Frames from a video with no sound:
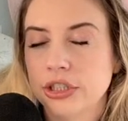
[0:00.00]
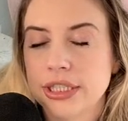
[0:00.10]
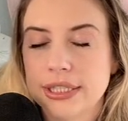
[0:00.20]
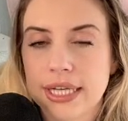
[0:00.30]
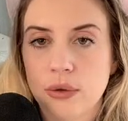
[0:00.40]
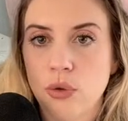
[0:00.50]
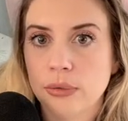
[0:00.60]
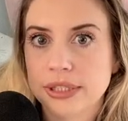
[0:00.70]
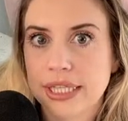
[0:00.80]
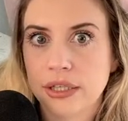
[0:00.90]
she said, what
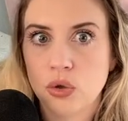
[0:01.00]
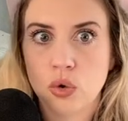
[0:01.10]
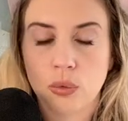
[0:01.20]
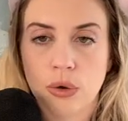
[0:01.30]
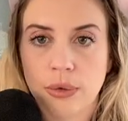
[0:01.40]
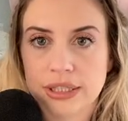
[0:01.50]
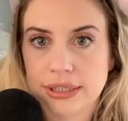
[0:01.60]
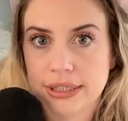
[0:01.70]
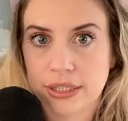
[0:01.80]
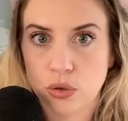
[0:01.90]
was said in court, what wasn't
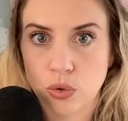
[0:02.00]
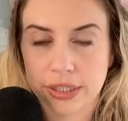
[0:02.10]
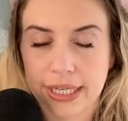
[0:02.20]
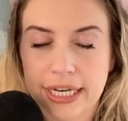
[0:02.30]
said in court thing.